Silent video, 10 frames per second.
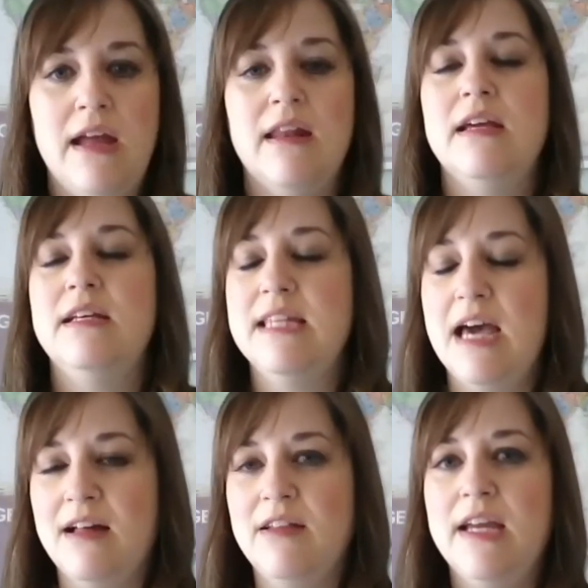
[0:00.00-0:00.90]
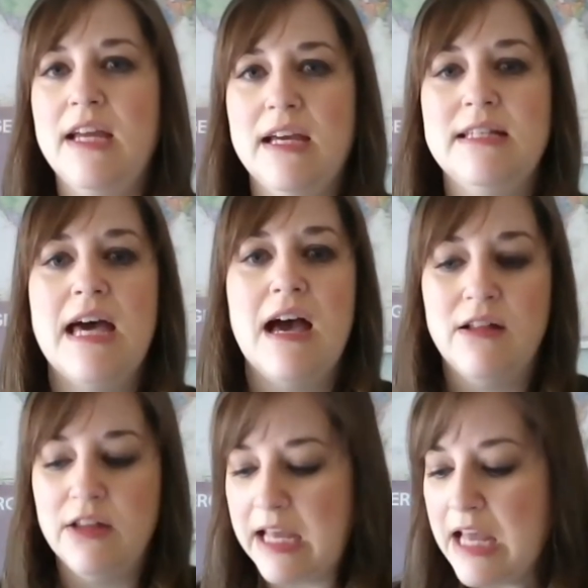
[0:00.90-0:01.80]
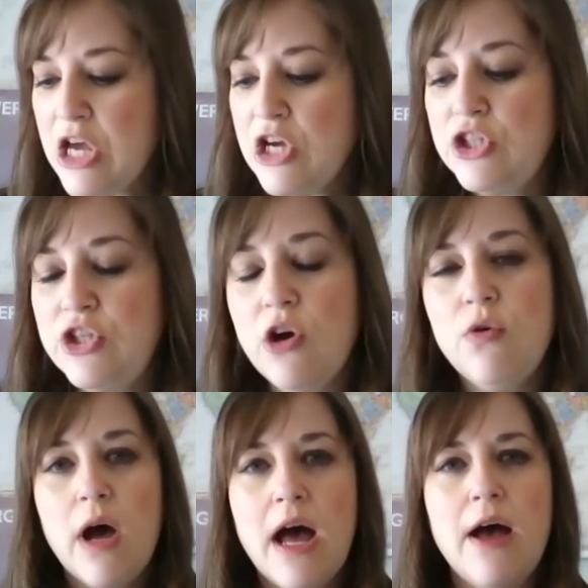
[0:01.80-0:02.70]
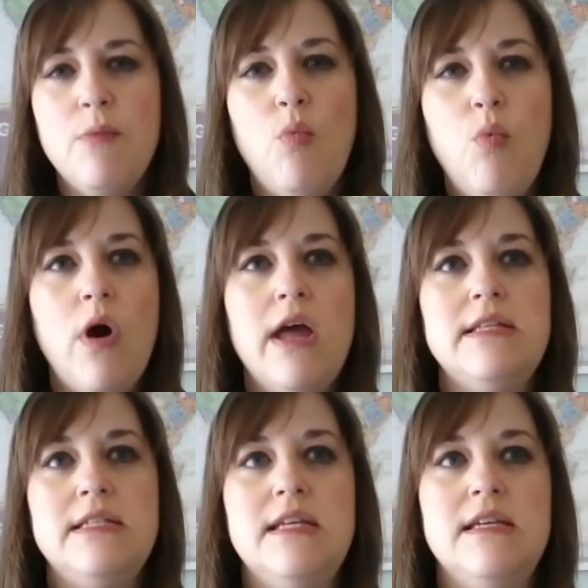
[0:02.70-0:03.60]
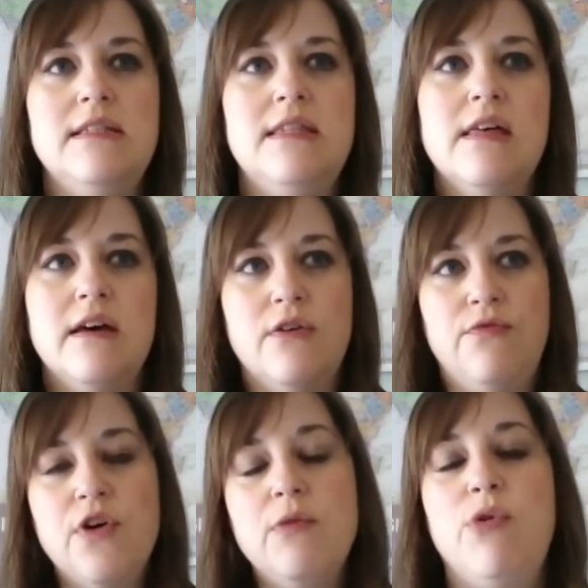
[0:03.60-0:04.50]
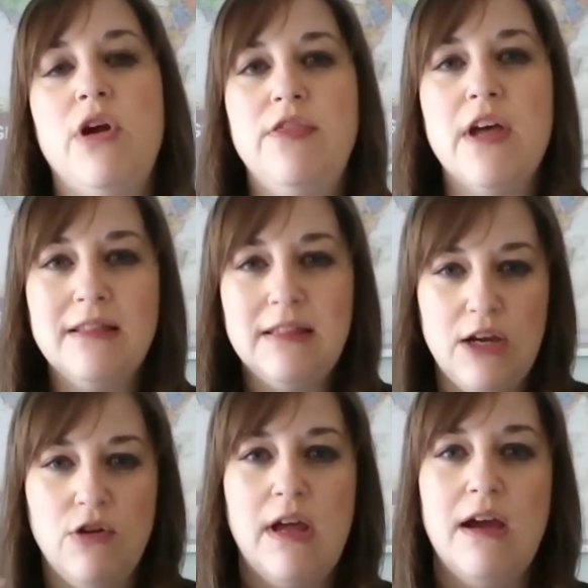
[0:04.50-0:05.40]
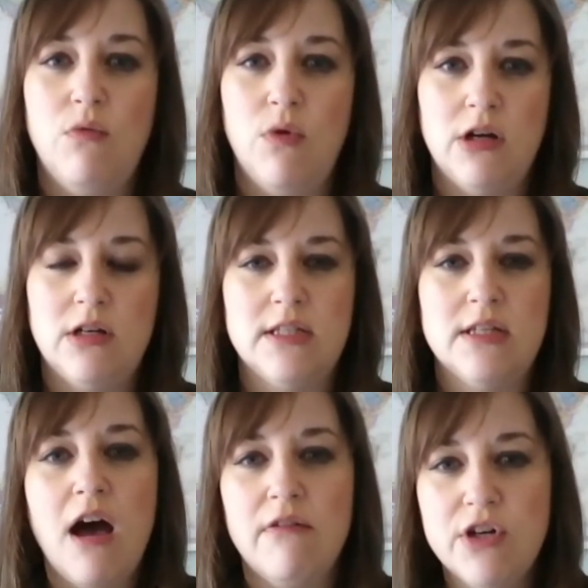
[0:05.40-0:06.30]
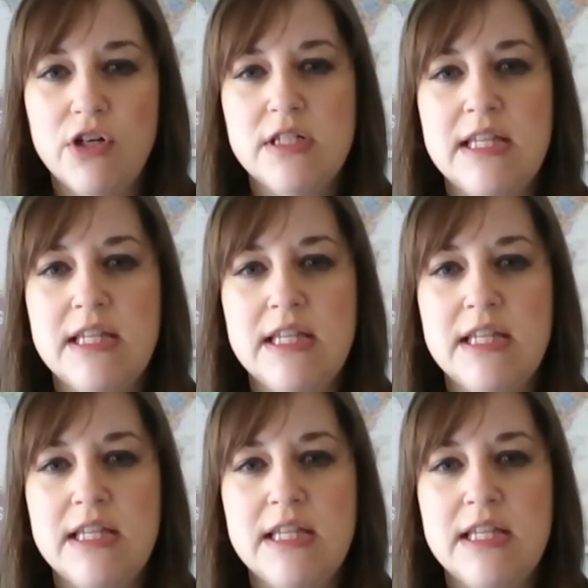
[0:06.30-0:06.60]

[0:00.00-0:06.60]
exactly. So what is the footprint that Lingo Networks covers?